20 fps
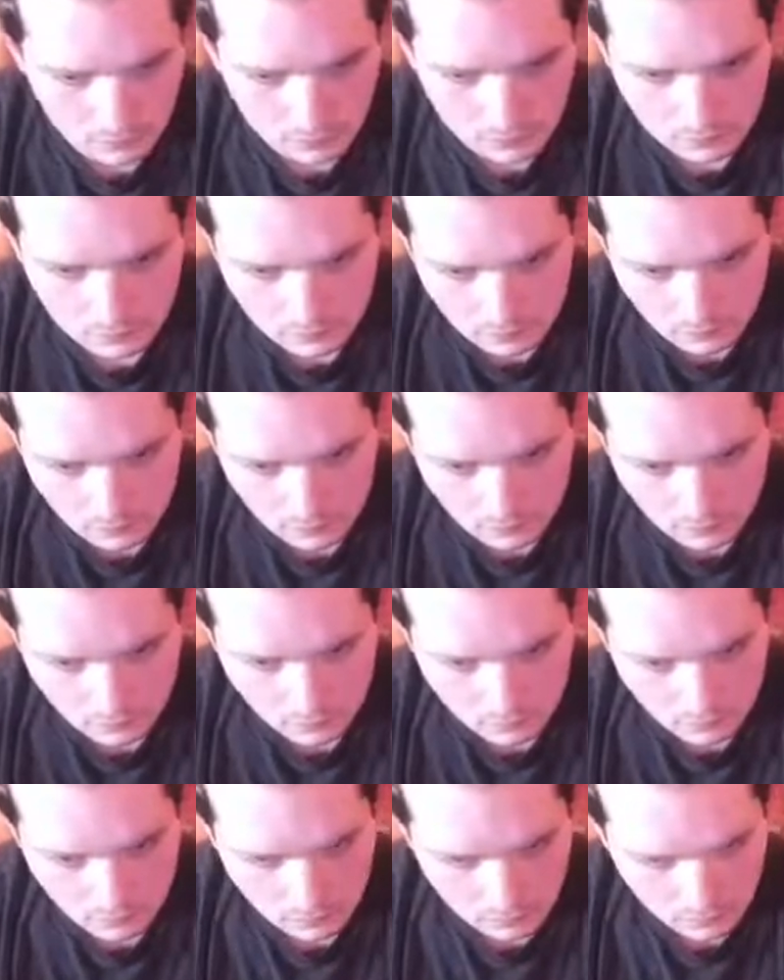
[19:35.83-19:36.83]

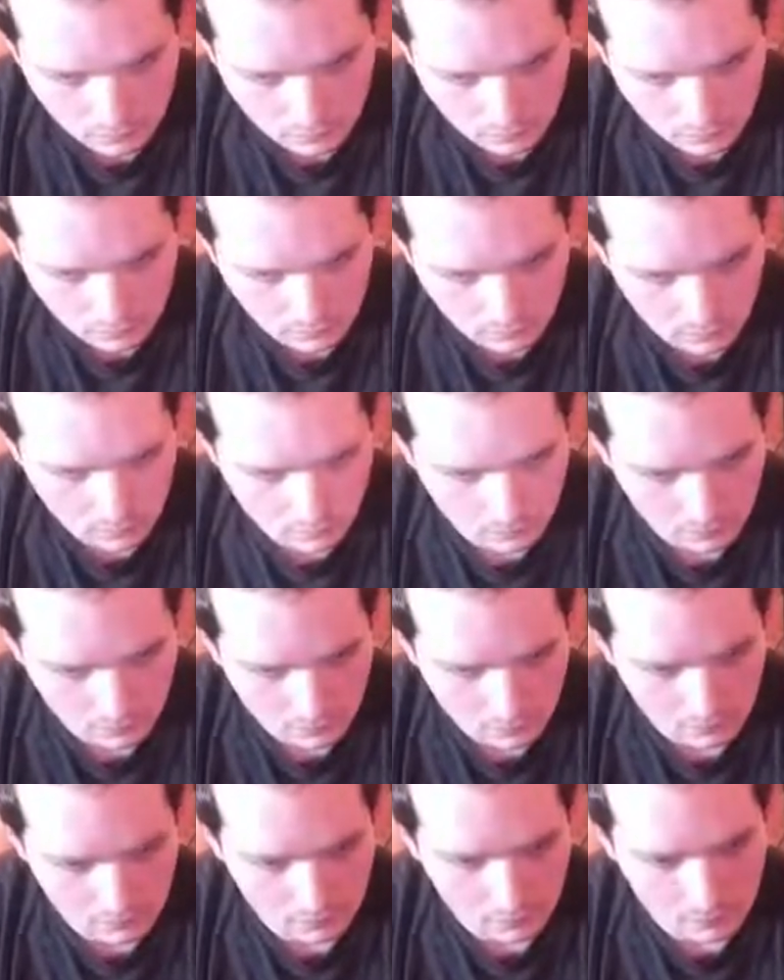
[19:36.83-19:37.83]
(silent)